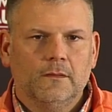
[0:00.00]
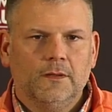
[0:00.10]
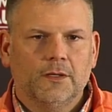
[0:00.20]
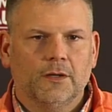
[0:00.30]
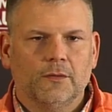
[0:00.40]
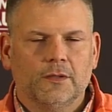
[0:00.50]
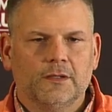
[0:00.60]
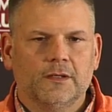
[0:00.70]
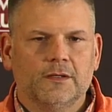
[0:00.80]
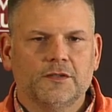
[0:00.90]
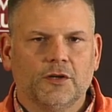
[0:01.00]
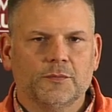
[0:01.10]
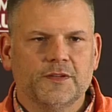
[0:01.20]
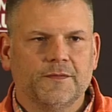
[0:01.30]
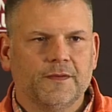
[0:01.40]
In
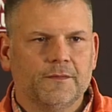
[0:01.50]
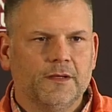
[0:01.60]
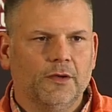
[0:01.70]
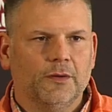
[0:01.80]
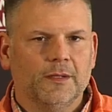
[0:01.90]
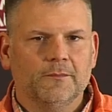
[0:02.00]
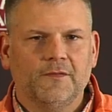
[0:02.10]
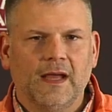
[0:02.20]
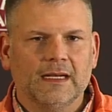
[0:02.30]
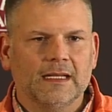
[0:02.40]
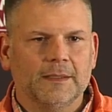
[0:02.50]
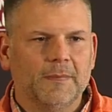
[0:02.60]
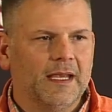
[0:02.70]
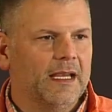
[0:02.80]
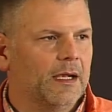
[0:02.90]
terms of, him finally
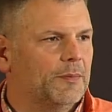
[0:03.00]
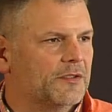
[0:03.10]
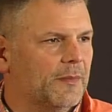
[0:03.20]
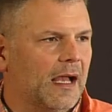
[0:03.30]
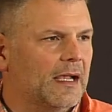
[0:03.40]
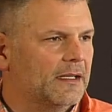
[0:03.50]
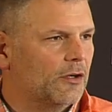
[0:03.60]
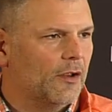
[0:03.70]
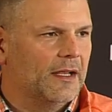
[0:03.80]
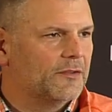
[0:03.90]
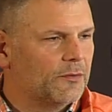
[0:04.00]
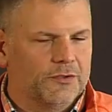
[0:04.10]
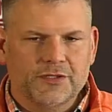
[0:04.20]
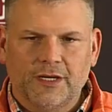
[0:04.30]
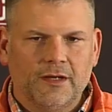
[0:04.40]
making up his mind and all that sort
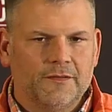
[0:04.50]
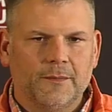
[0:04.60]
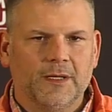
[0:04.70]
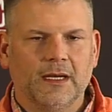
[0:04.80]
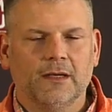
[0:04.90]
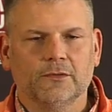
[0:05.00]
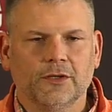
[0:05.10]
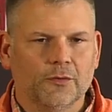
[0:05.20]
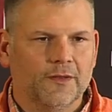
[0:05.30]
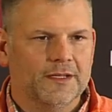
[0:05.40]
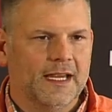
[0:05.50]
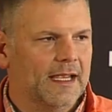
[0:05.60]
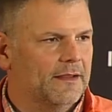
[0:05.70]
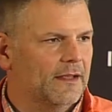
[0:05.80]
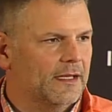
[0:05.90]
of stuff. I mean, I don't know the
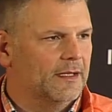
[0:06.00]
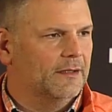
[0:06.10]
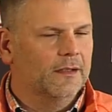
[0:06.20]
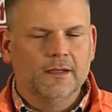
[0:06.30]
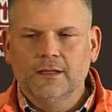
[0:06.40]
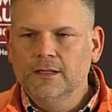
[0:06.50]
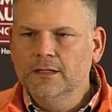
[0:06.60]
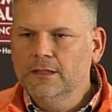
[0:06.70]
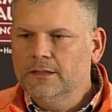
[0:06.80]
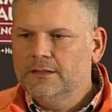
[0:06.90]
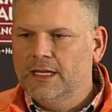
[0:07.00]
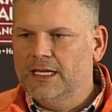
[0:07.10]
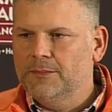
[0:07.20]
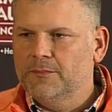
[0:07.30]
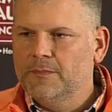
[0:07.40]
day that he
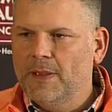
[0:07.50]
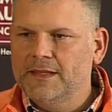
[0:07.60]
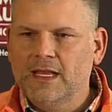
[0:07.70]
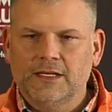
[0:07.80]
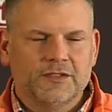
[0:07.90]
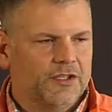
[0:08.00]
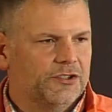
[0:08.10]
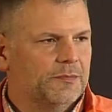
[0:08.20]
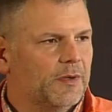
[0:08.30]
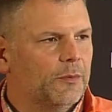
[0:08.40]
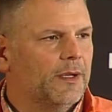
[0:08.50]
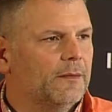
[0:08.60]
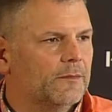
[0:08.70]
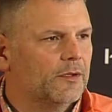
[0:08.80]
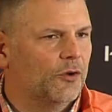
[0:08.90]
made that decision, but we,
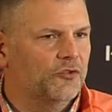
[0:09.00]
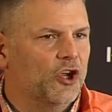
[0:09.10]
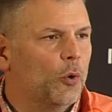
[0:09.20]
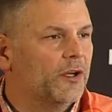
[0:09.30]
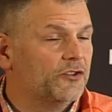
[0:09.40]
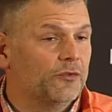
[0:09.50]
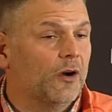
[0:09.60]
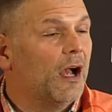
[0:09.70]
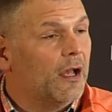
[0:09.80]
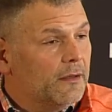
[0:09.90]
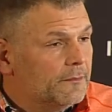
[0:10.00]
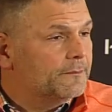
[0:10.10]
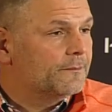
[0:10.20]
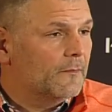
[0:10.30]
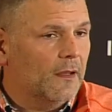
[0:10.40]
knowing Gerard
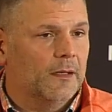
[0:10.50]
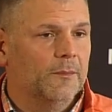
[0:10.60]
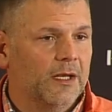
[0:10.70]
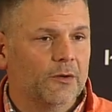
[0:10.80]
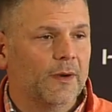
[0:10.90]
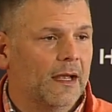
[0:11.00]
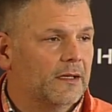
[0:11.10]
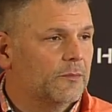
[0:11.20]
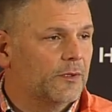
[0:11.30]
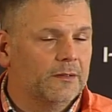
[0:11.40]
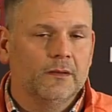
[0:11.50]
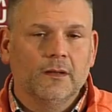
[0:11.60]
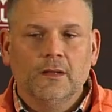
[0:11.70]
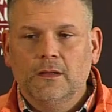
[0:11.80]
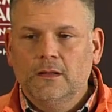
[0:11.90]
and being around him, we
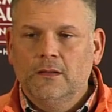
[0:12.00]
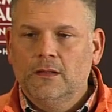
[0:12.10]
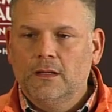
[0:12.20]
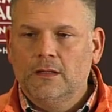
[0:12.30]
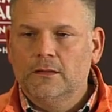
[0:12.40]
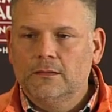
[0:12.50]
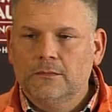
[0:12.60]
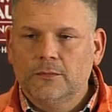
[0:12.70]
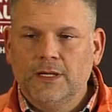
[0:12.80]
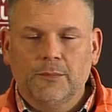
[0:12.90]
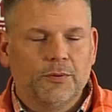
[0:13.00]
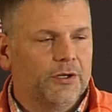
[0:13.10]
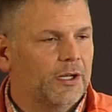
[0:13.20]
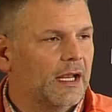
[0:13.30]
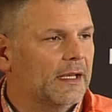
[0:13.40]
had a
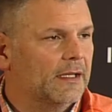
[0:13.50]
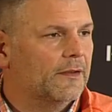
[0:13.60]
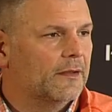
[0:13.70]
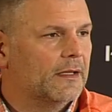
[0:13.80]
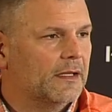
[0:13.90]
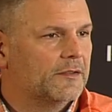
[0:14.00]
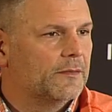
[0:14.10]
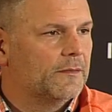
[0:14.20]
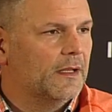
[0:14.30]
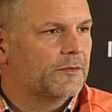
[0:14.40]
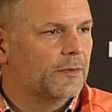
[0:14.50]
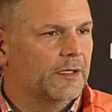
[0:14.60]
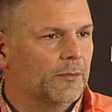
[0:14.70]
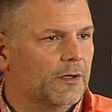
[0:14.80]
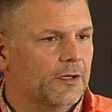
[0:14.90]
pretty good idea that's what
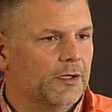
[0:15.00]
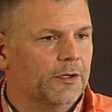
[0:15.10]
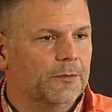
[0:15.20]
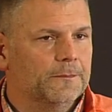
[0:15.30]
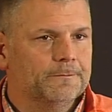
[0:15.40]
he wanted to do.